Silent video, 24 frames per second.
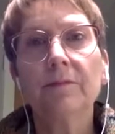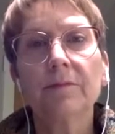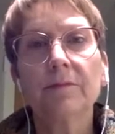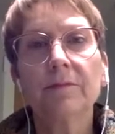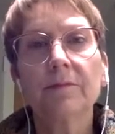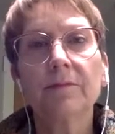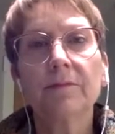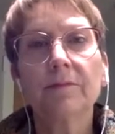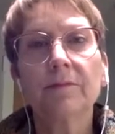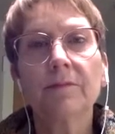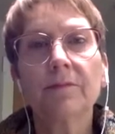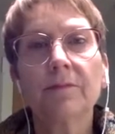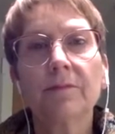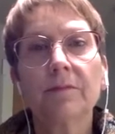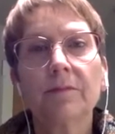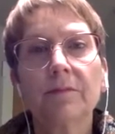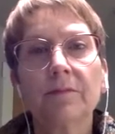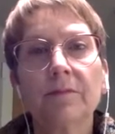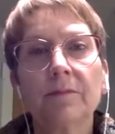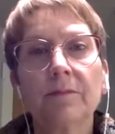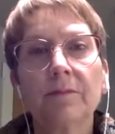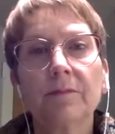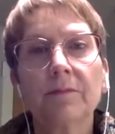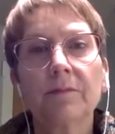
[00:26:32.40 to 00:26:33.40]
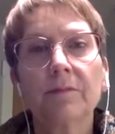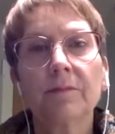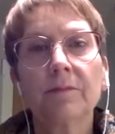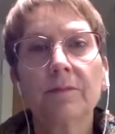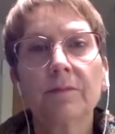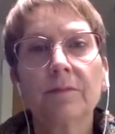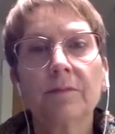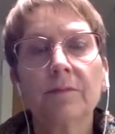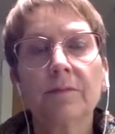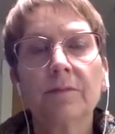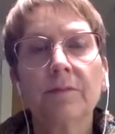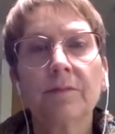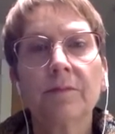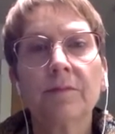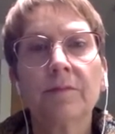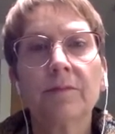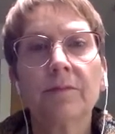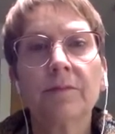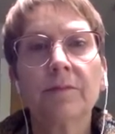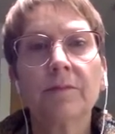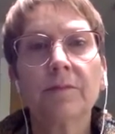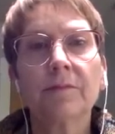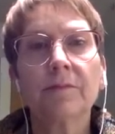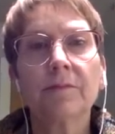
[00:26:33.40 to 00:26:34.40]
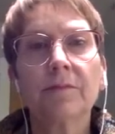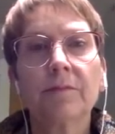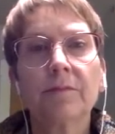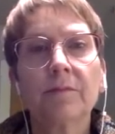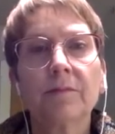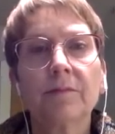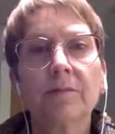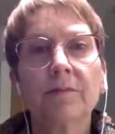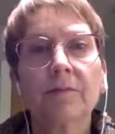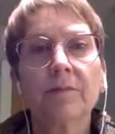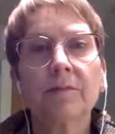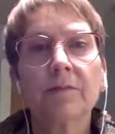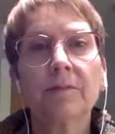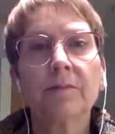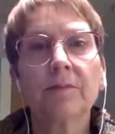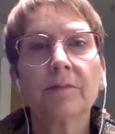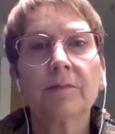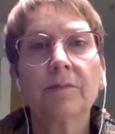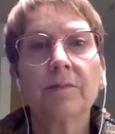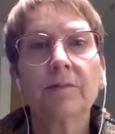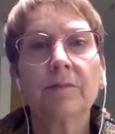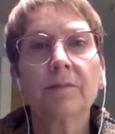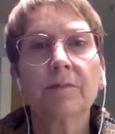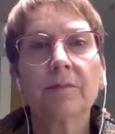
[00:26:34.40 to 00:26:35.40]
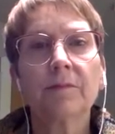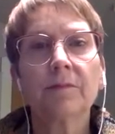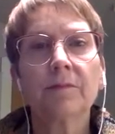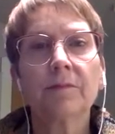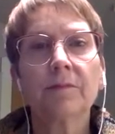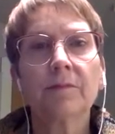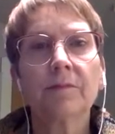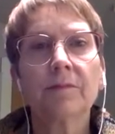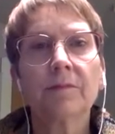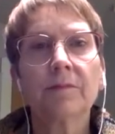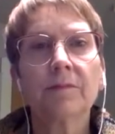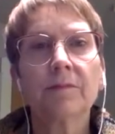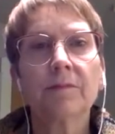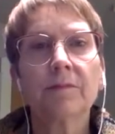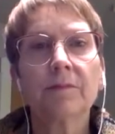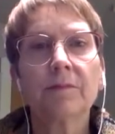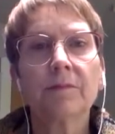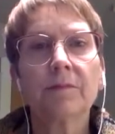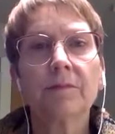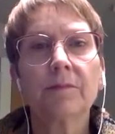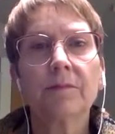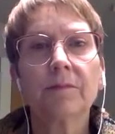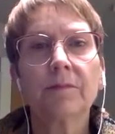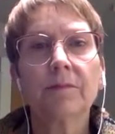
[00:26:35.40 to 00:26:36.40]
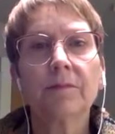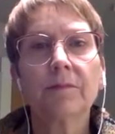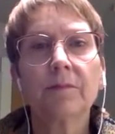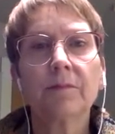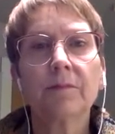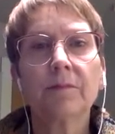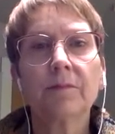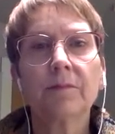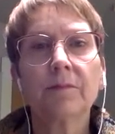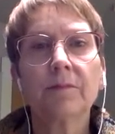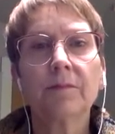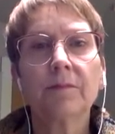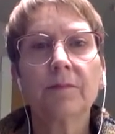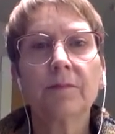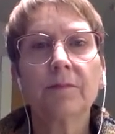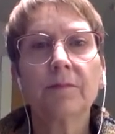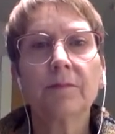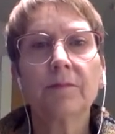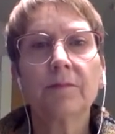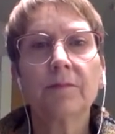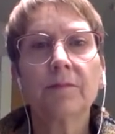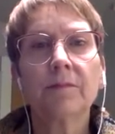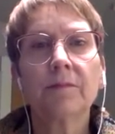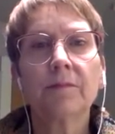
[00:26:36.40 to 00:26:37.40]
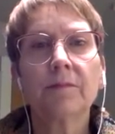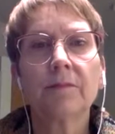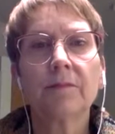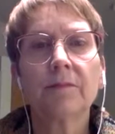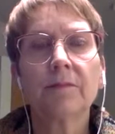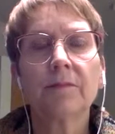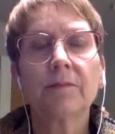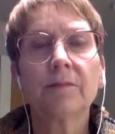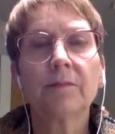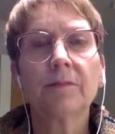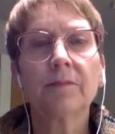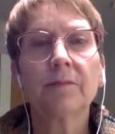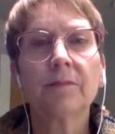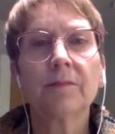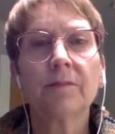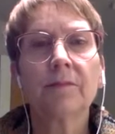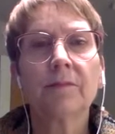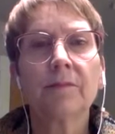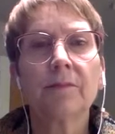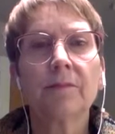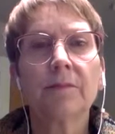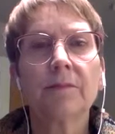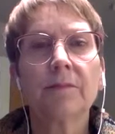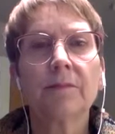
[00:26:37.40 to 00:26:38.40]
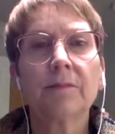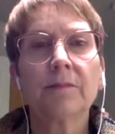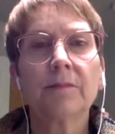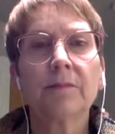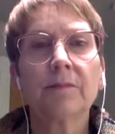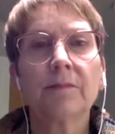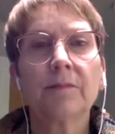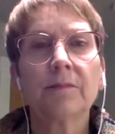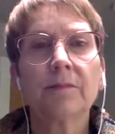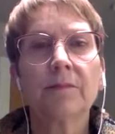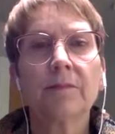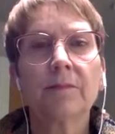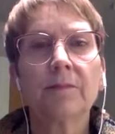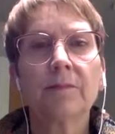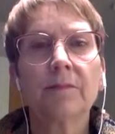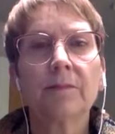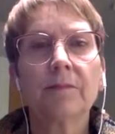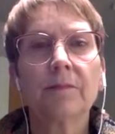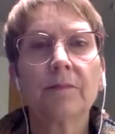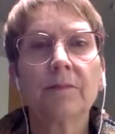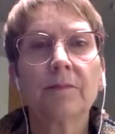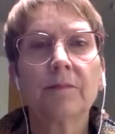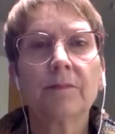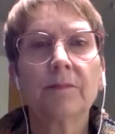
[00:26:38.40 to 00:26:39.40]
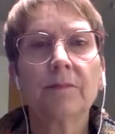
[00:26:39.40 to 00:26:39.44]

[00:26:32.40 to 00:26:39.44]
(not speaking)